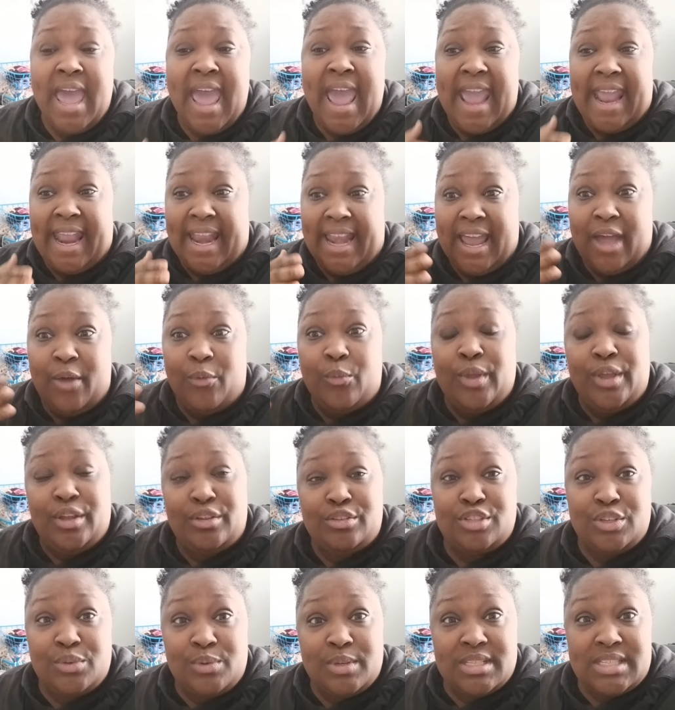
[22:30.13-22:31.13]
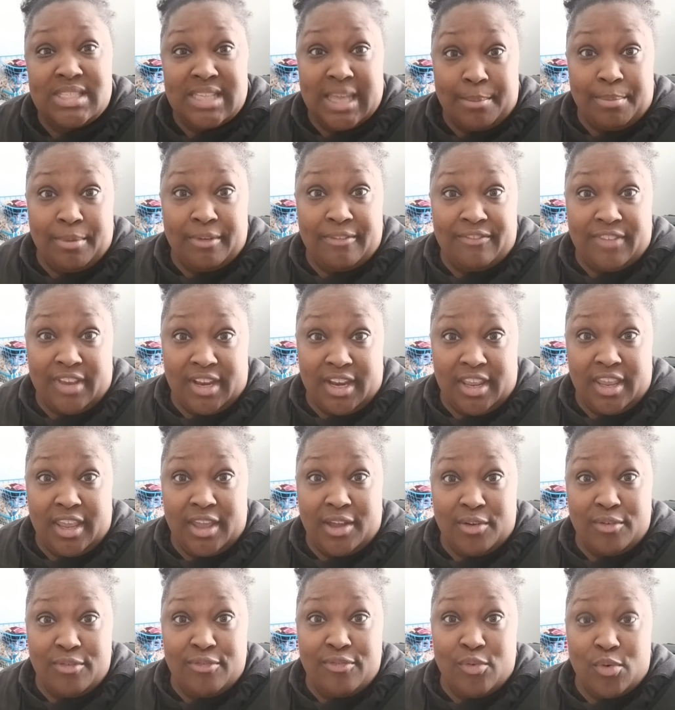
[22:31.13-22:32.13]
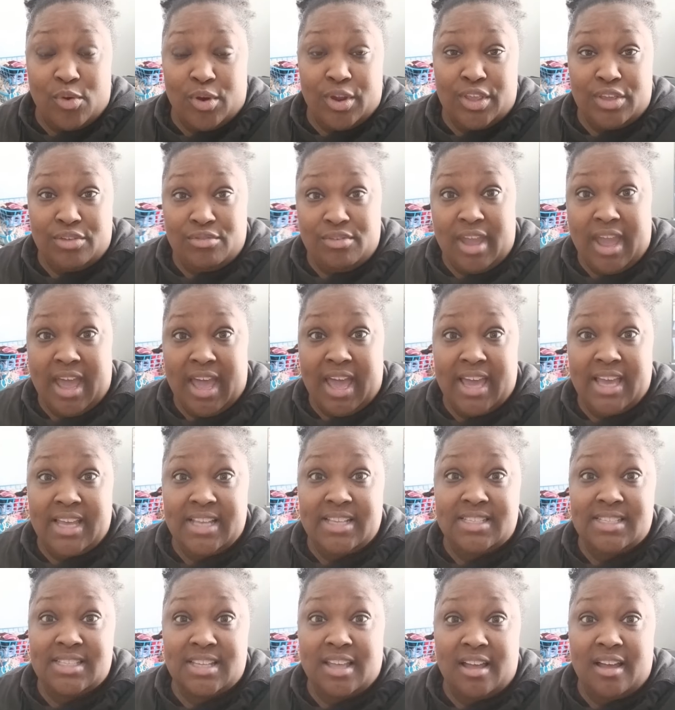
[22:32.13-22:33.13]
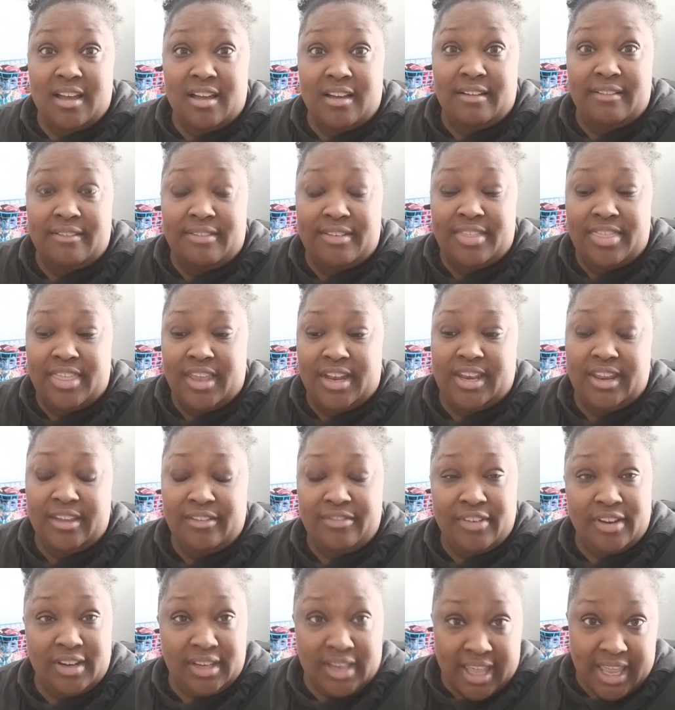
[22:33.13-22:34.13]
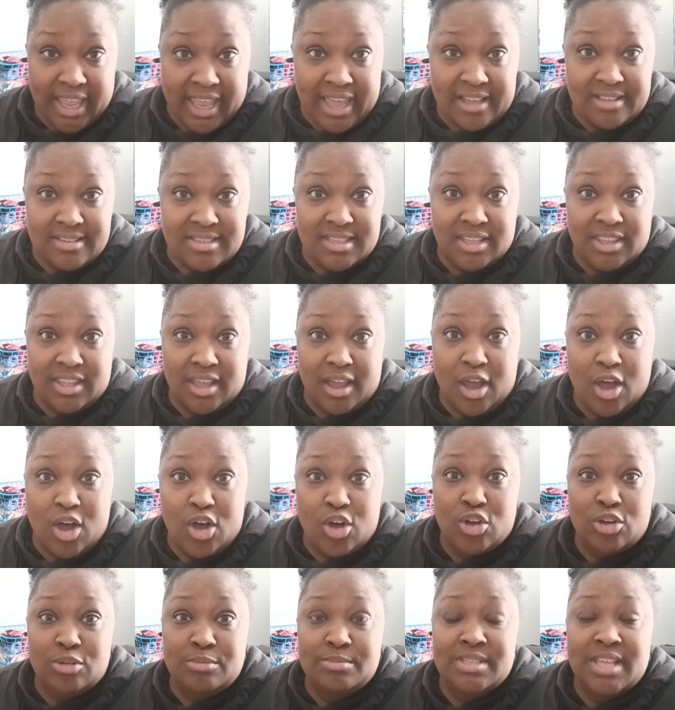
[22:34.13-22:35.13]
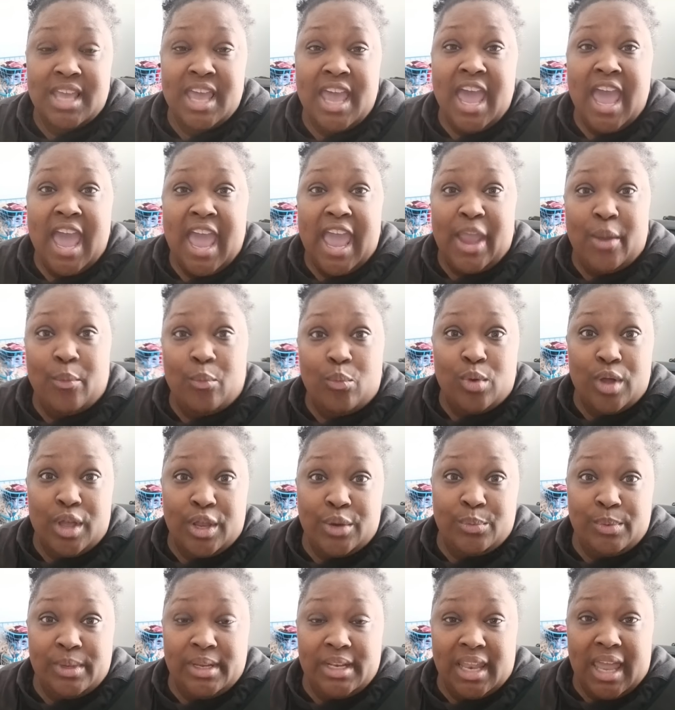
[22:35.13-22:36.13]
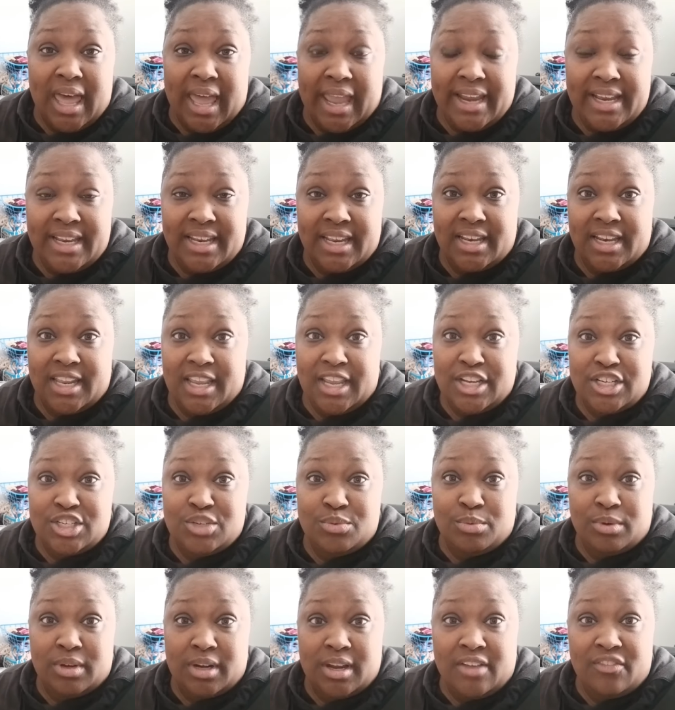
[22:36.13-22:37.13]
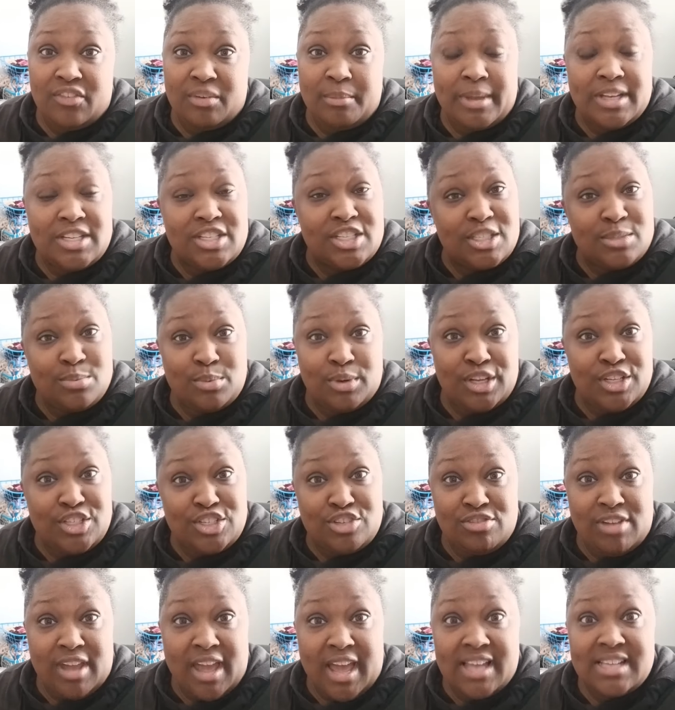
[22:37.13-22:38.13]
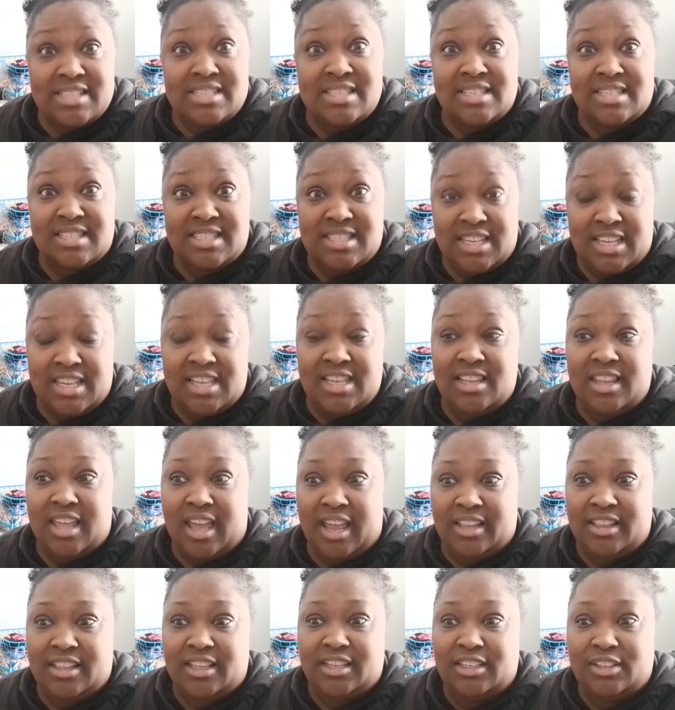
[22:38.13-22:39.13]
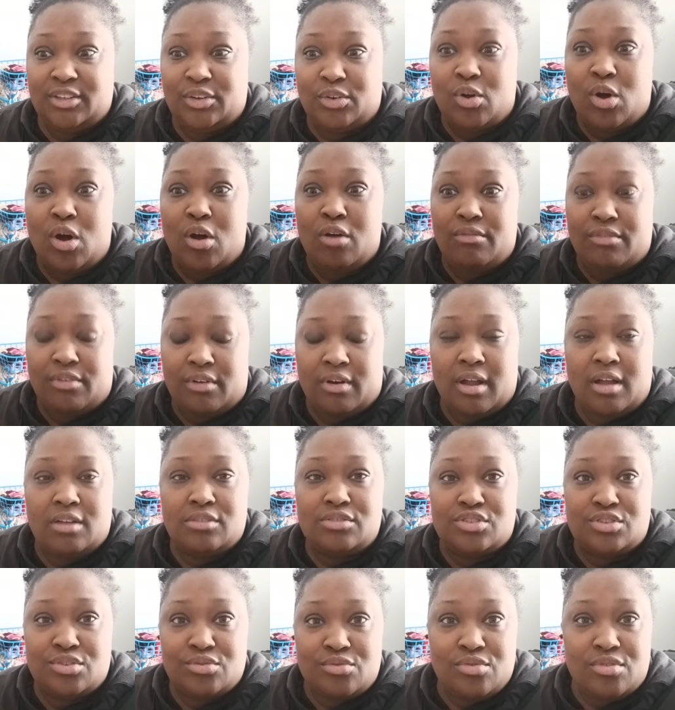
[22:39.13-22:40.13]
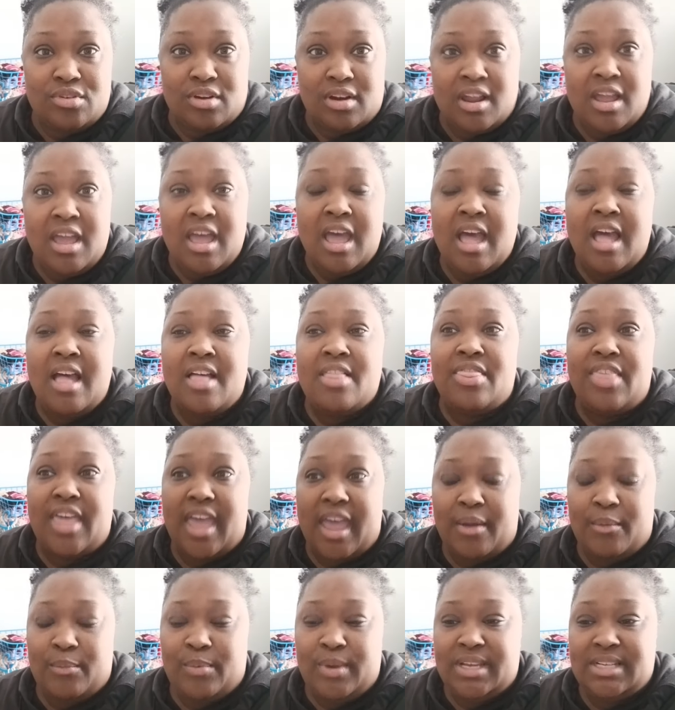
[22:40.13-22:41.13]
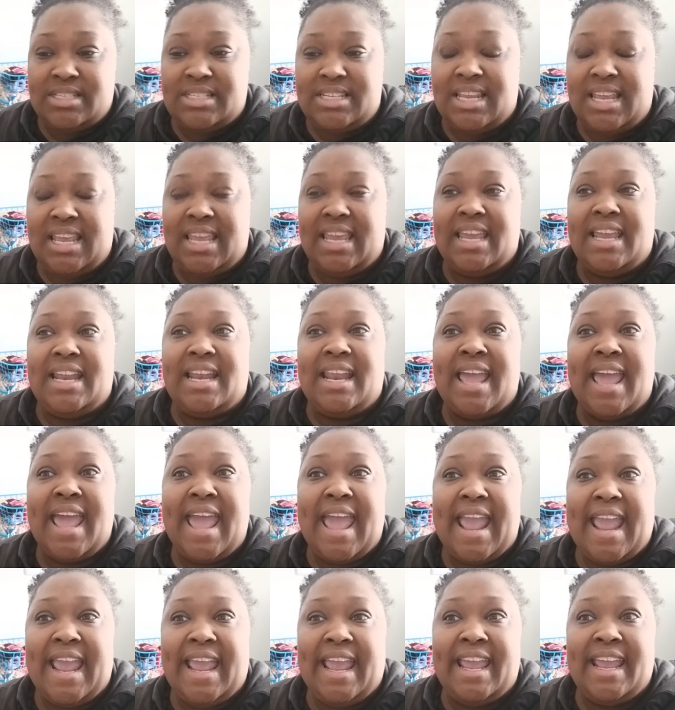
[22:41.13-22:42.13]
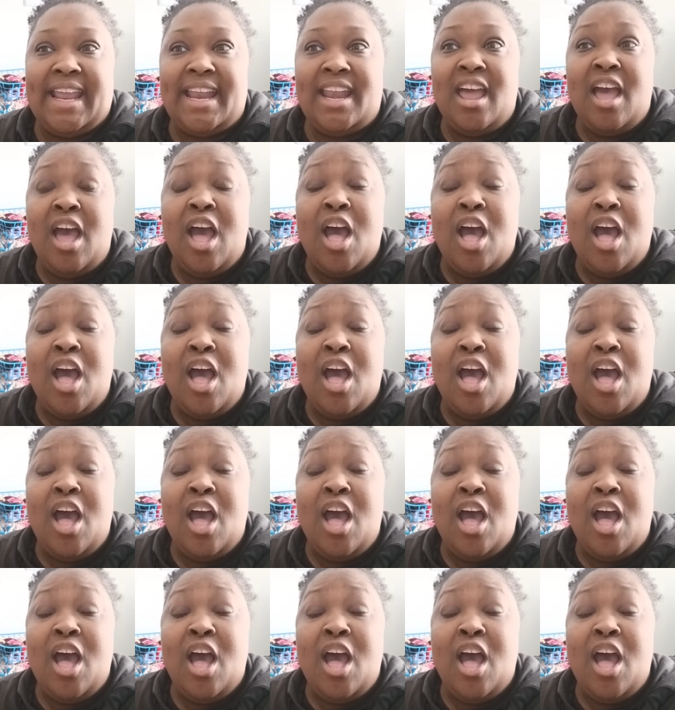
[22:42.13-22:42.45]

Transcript: And I will do a separate video for you guys of the different layouts of the homes and what we liked in each one of them. I just wanted you guys to see like the little overall tour that we did. And